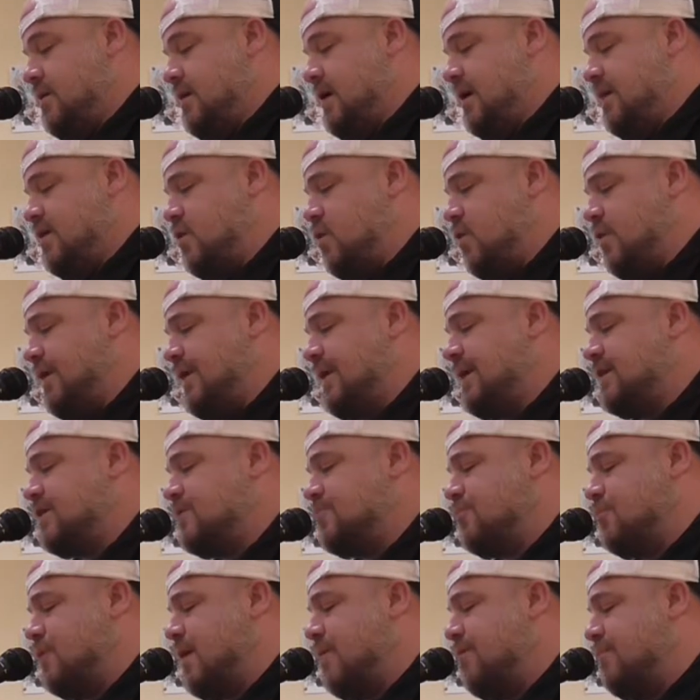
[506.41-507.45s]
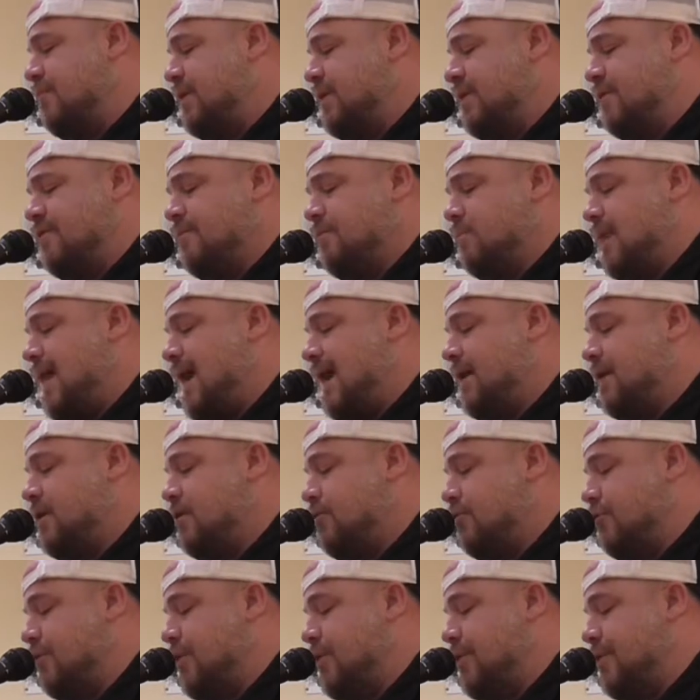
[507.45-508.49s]
Ignoring his brethren of
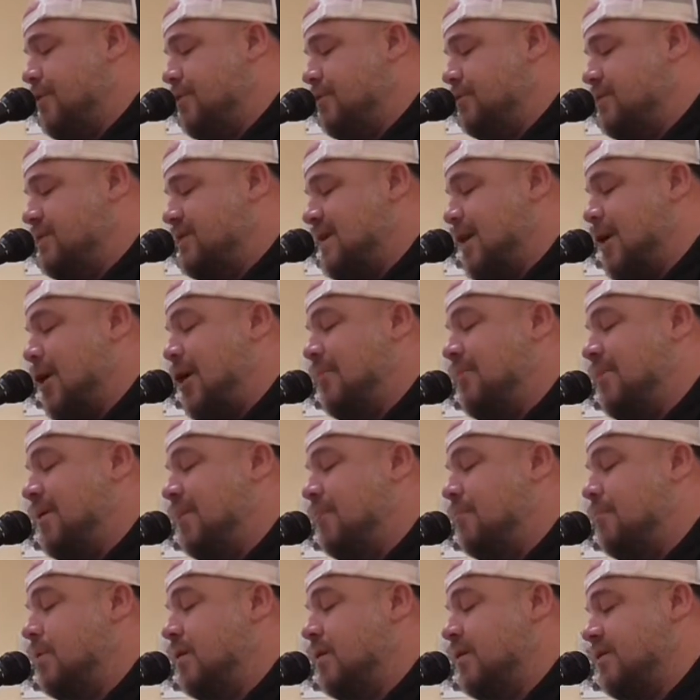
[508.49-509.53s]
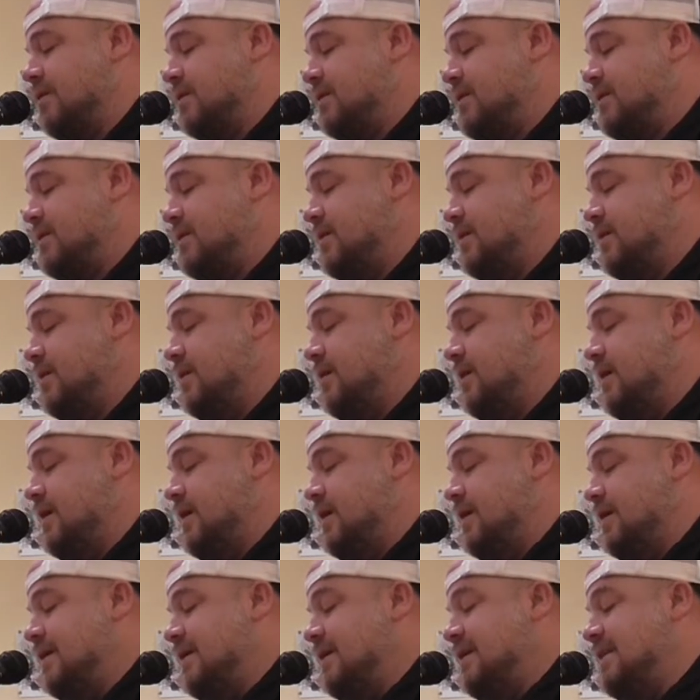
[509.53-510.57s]
black crows, they are but birds.
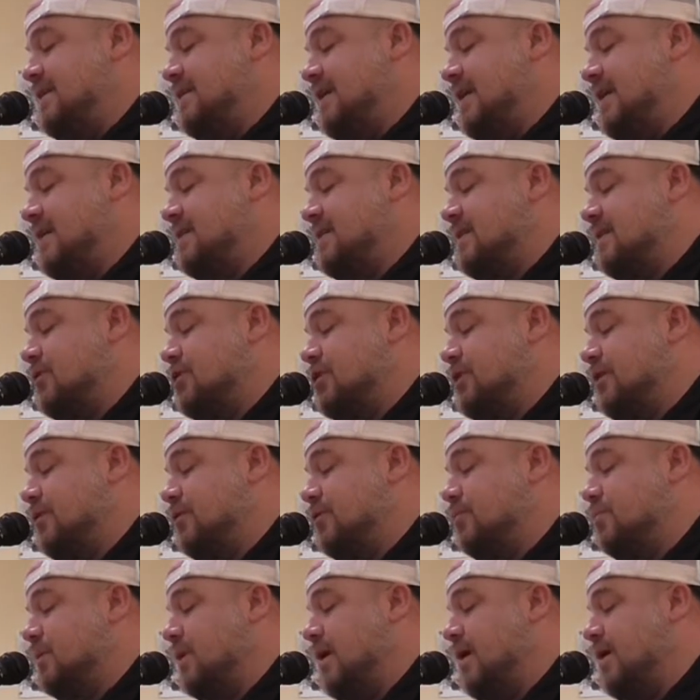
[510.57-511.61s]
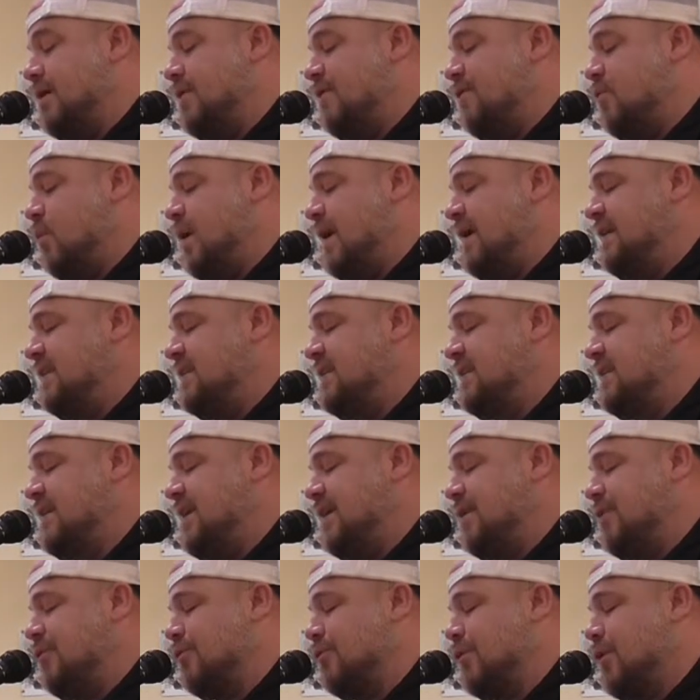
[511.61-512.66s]
He seeks the chilled blood of
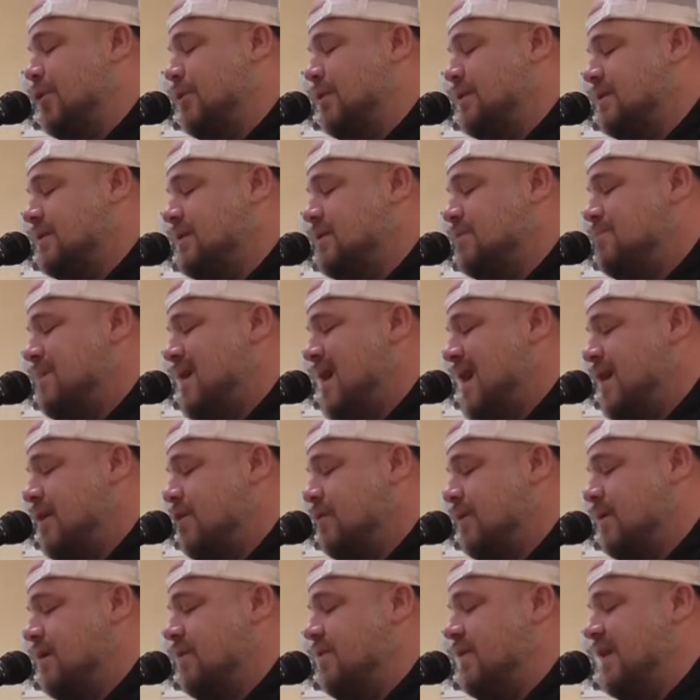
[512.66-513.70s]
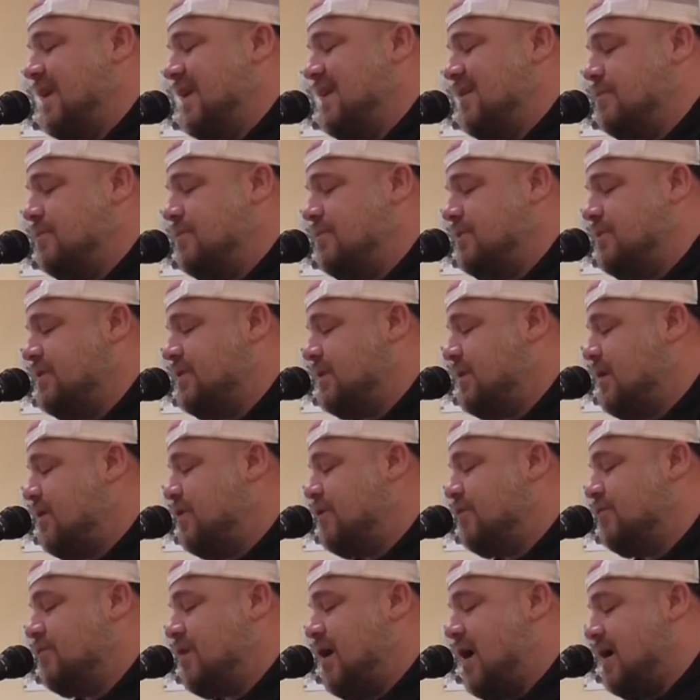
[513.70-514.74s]
white-skinned rodents meandering the hills and
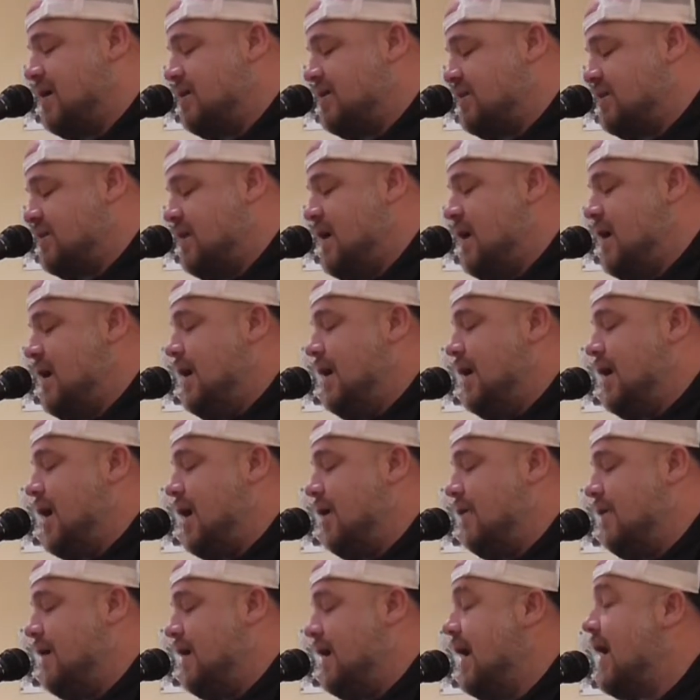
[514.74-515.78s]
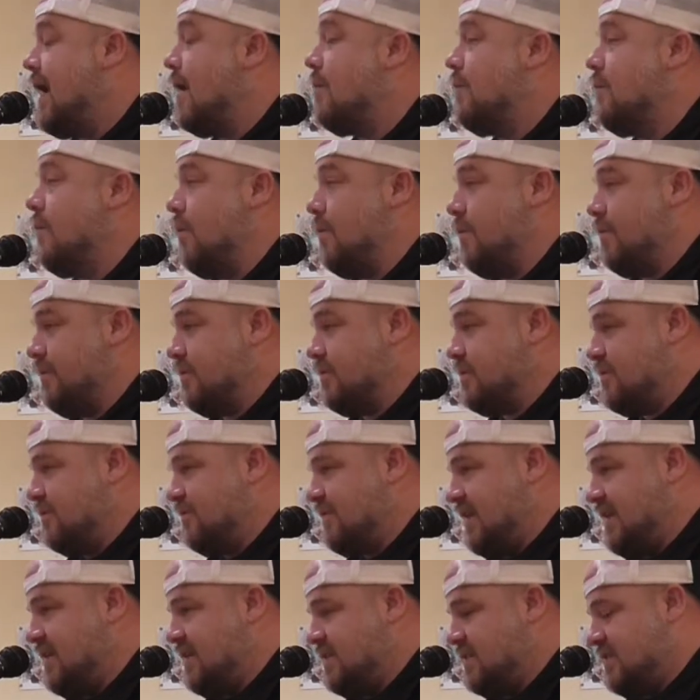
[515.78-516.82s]
under rocks, carrying out orders
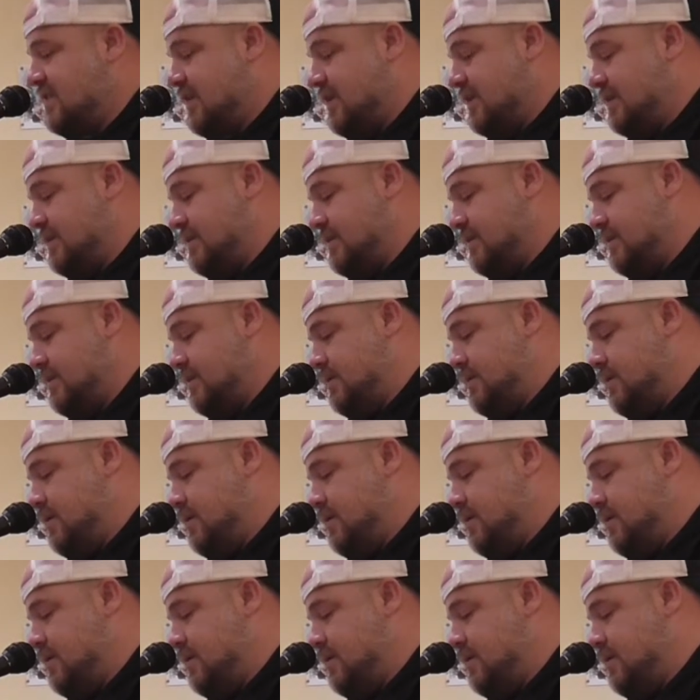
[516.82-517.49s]
of instinct.